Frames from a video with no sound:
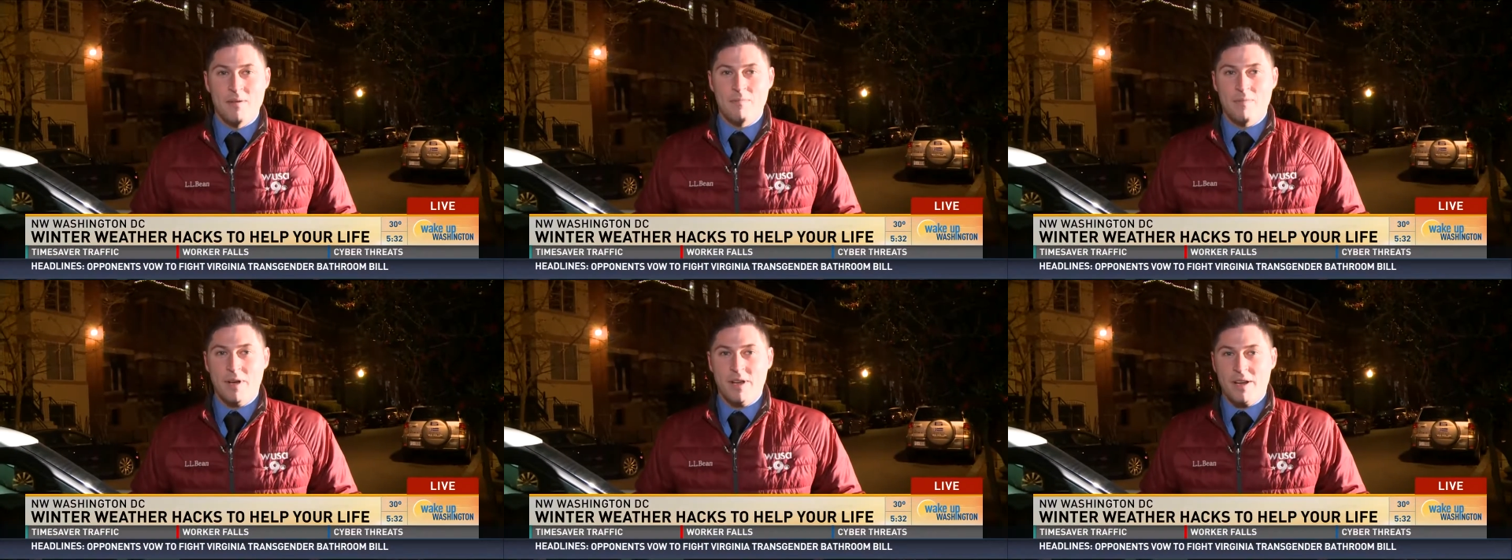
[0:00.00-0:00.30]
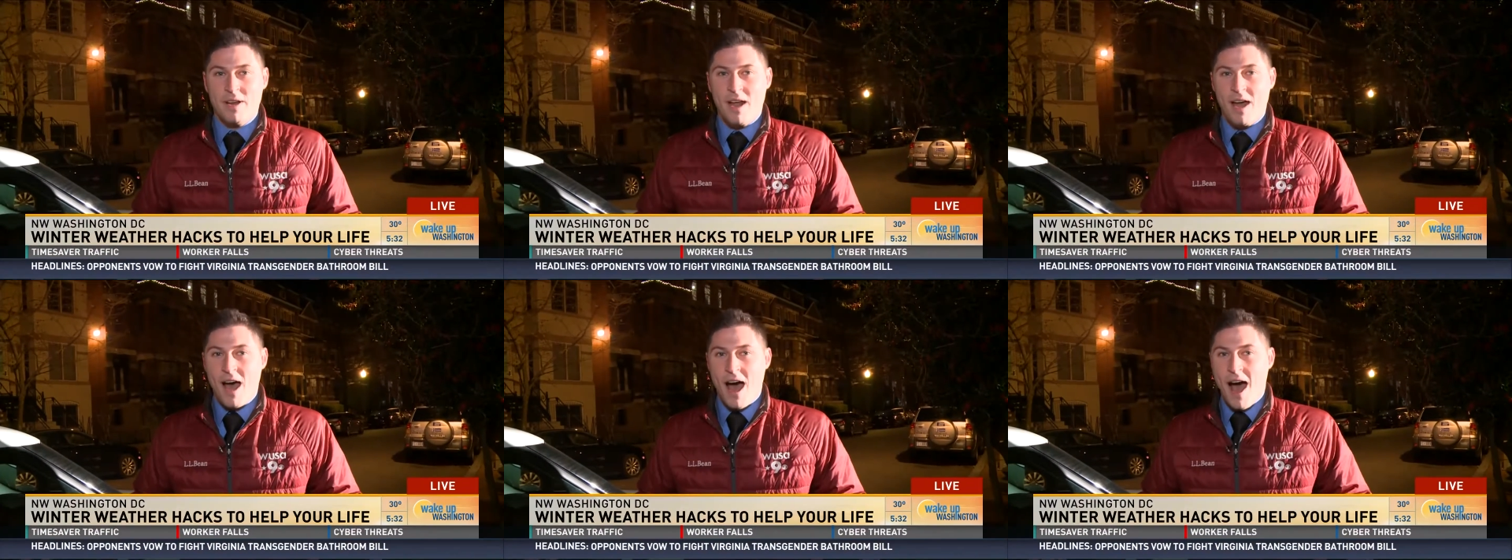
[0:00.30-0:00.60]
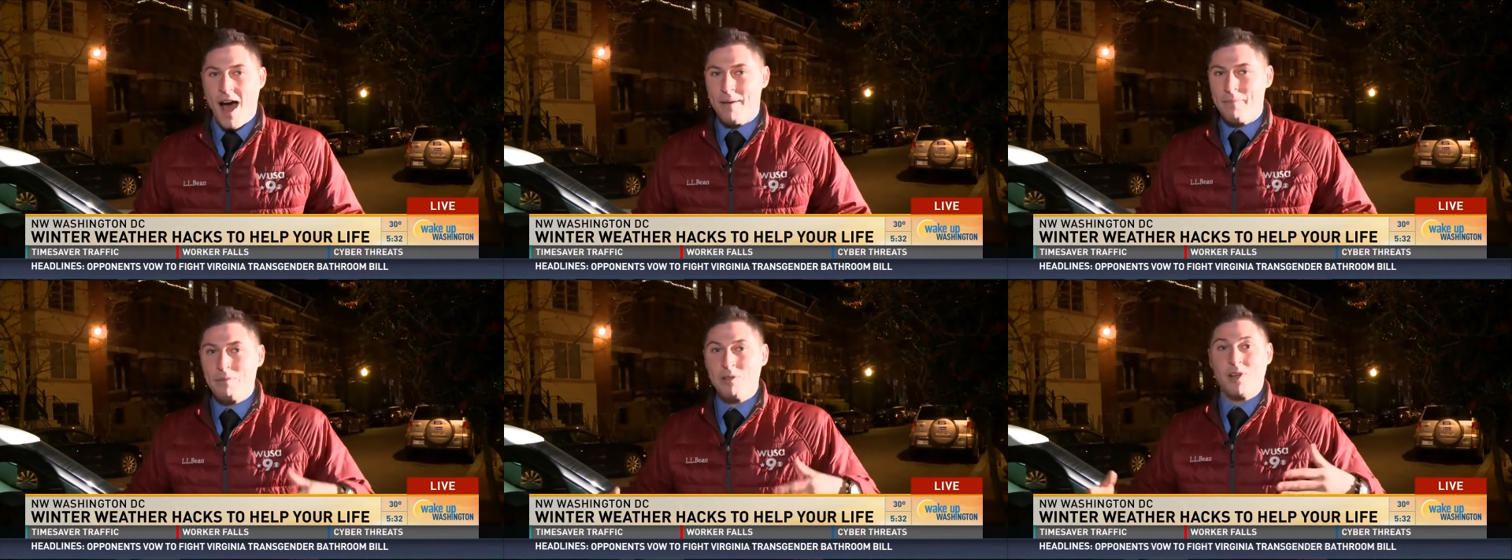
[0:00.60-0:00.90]
but
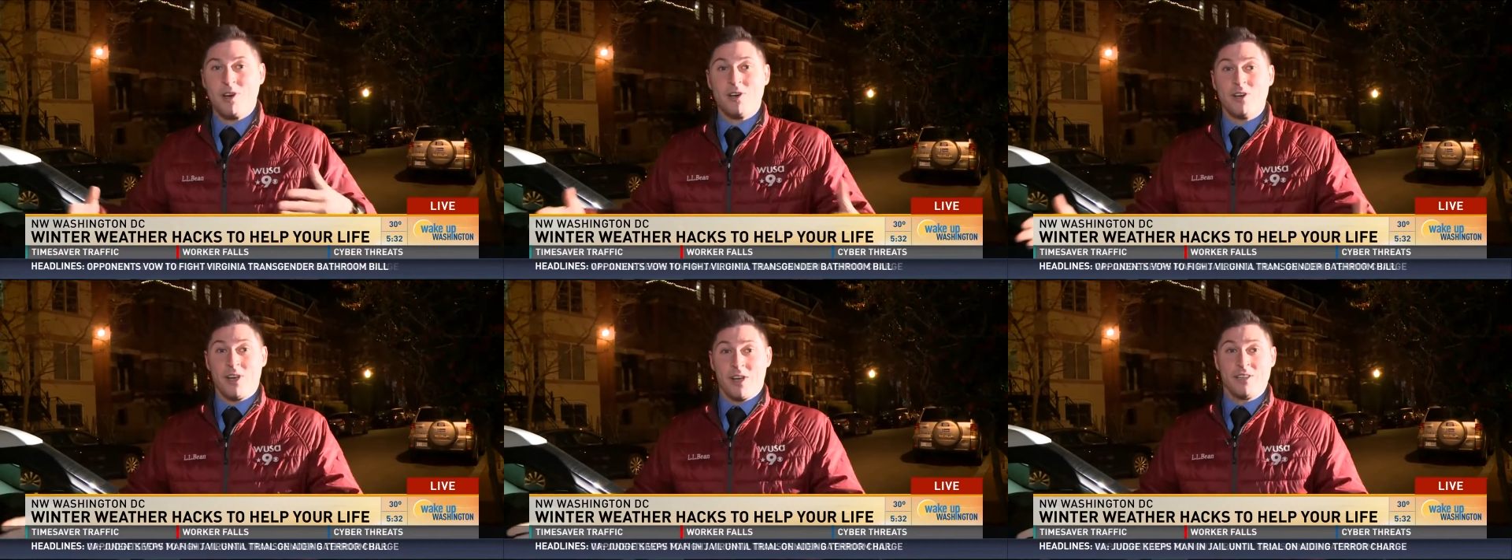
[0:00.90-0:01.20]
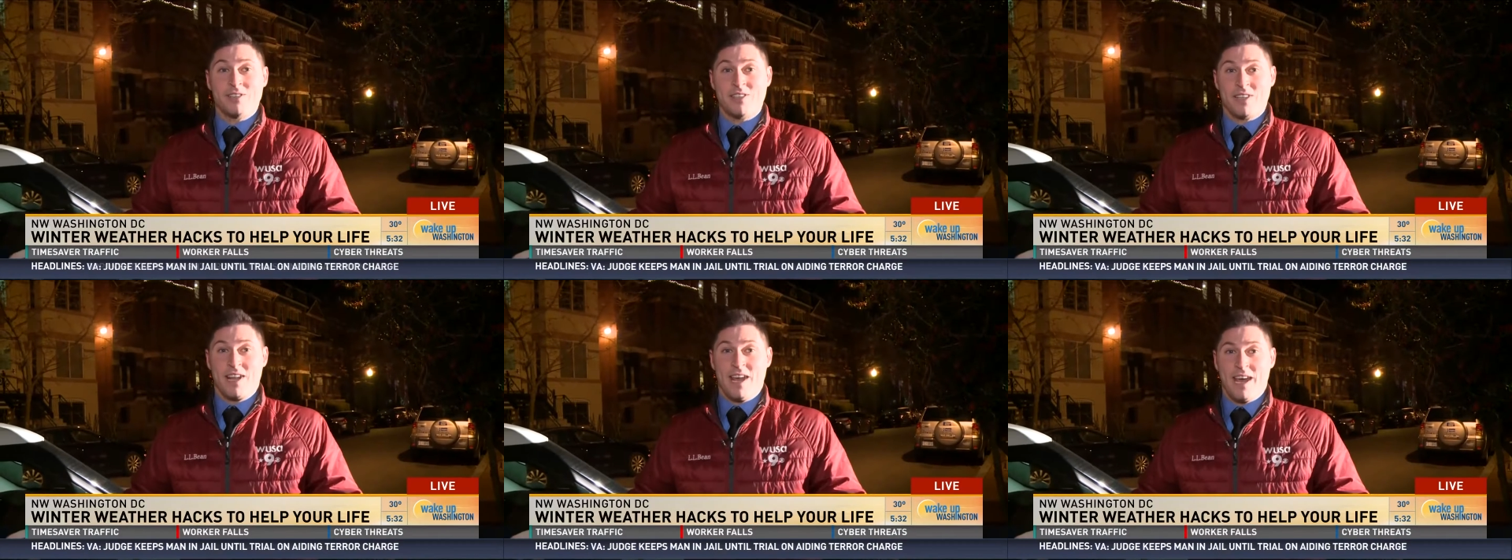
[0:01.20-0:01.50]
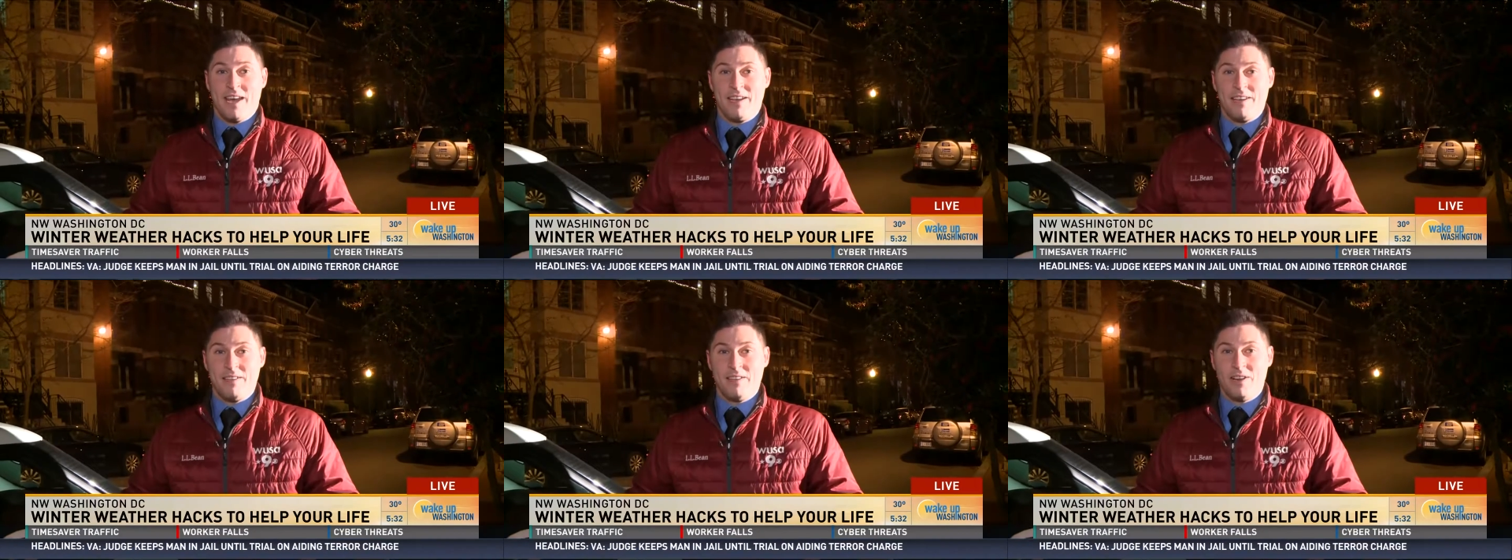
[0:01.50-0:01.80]
I'm learning
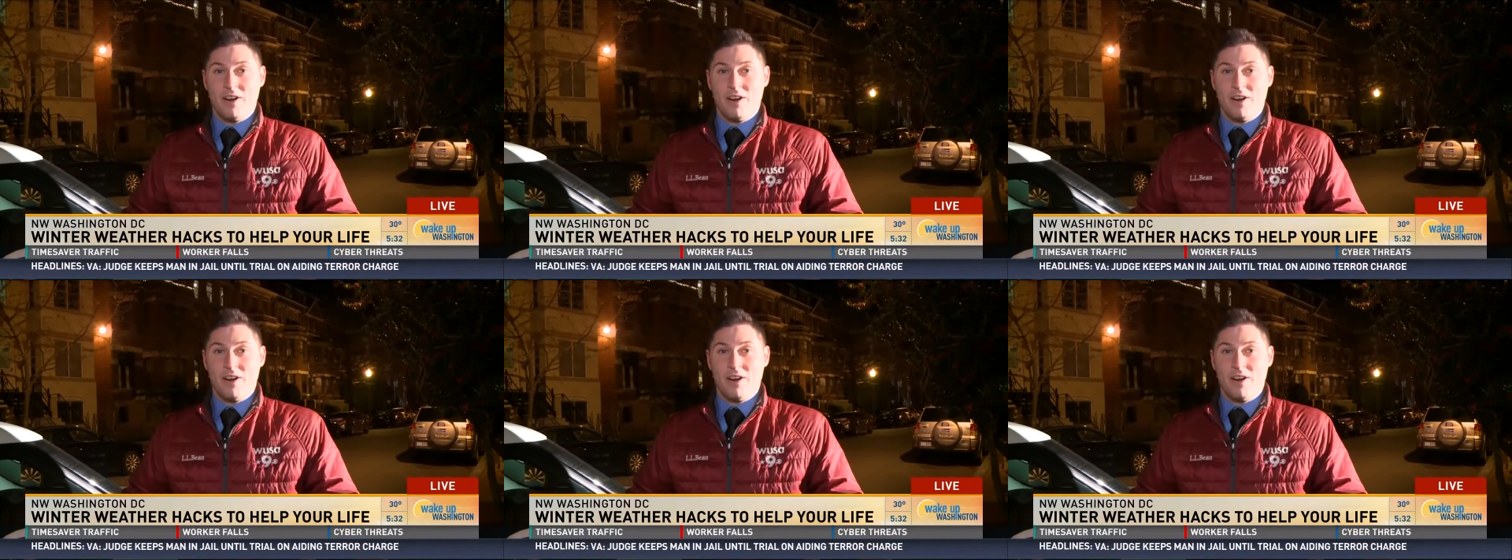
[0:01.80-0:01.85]
today.